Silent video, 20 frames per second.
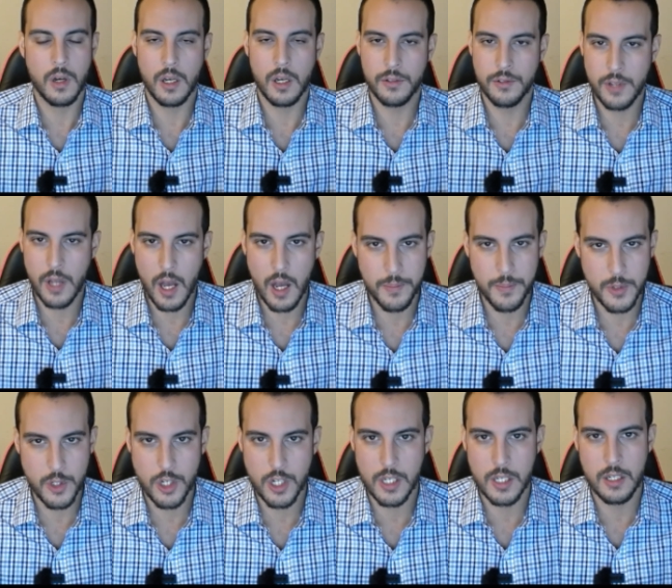
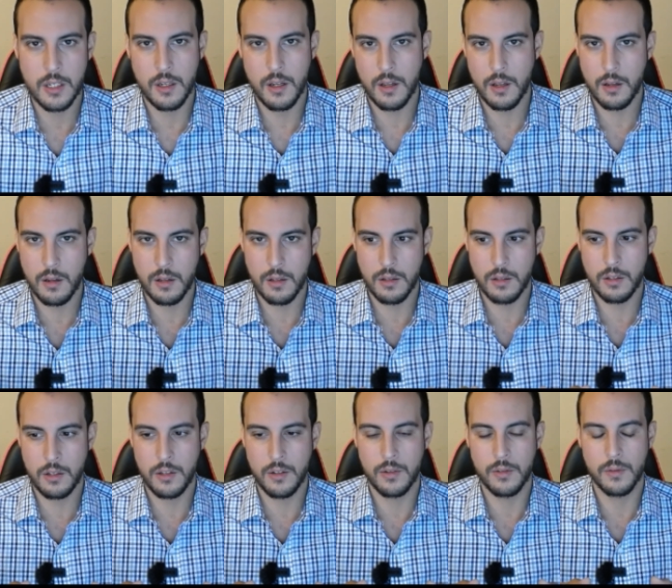adoption,
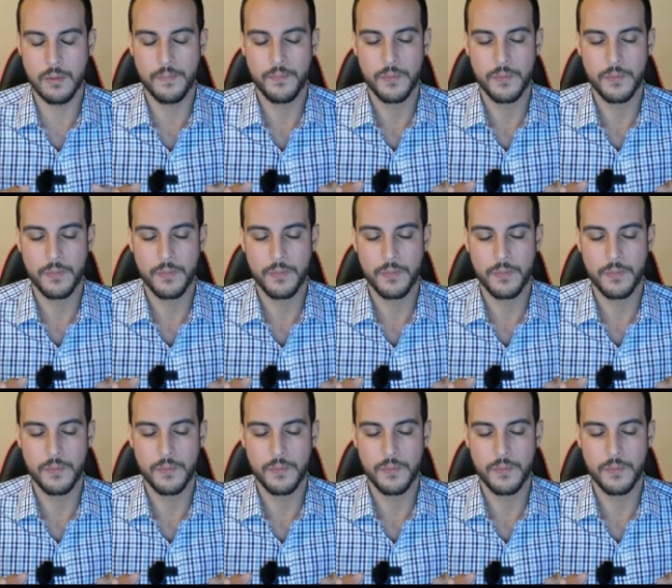you know,